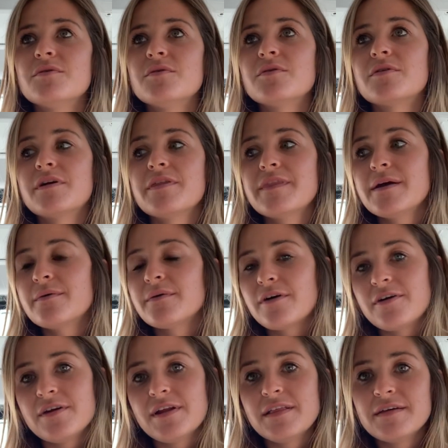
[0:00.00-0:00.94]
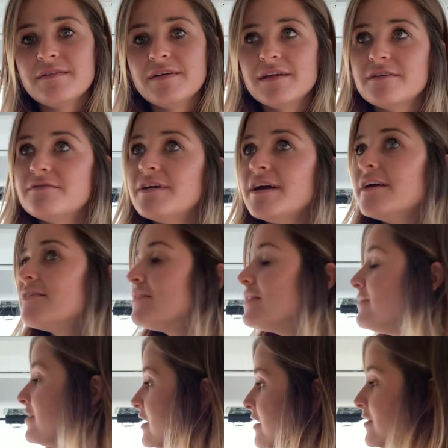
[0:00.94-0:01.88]
or they were already living in their van or
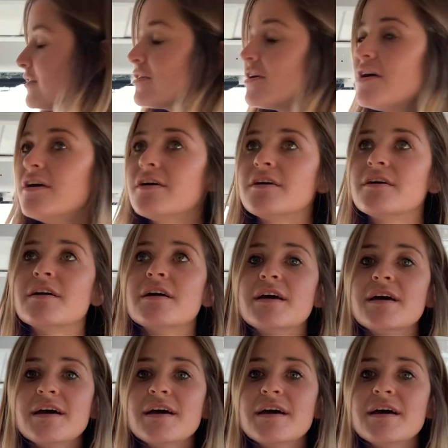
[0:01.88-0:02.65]
living in their car.